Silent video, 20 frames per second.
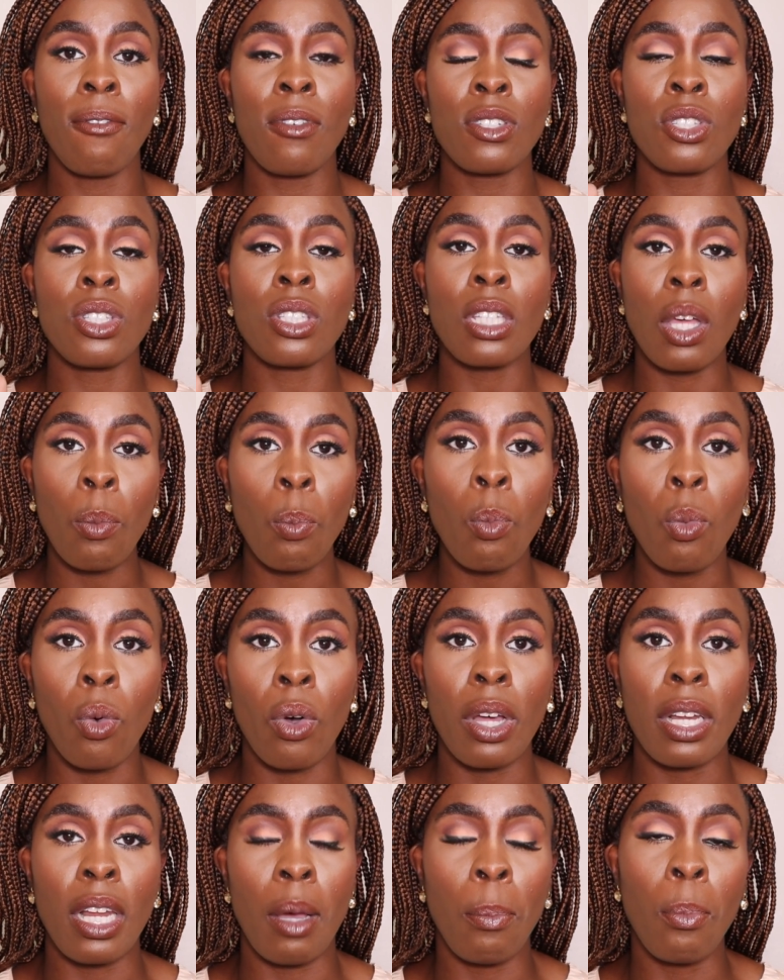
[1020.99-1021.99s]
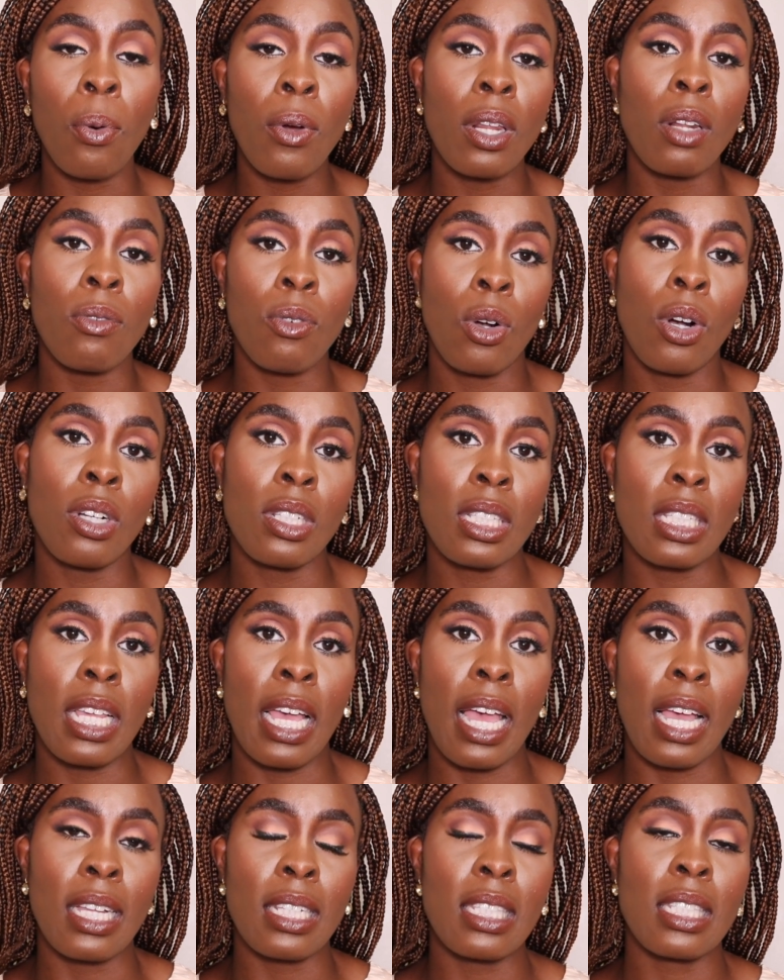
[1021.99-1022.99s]
someone, a point of
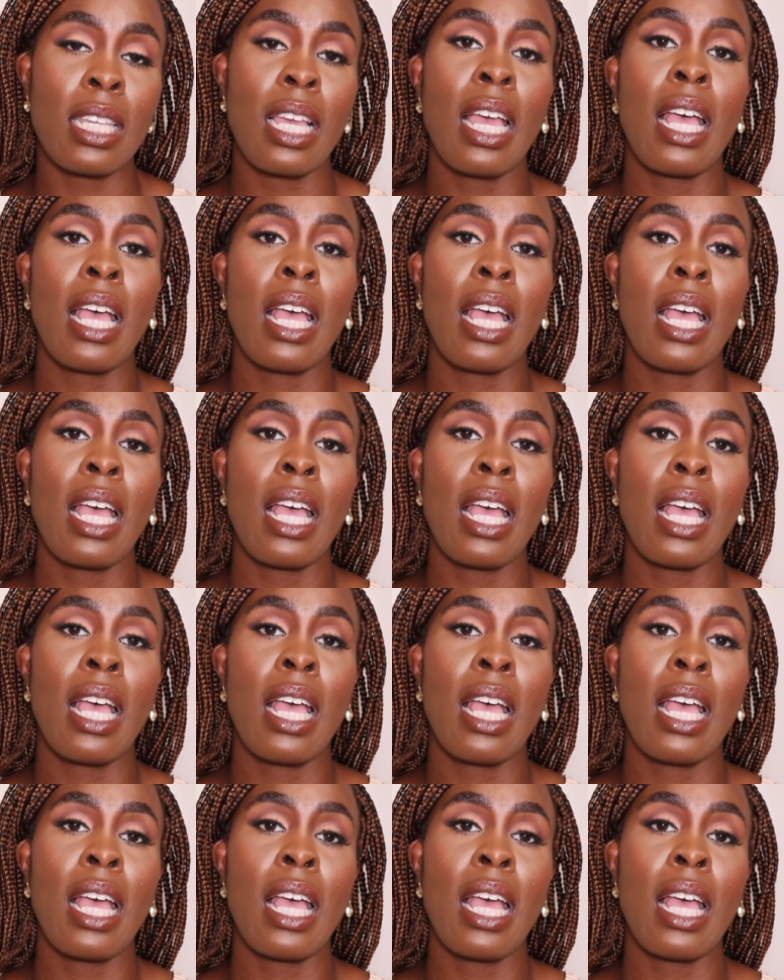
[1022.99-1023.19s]
contact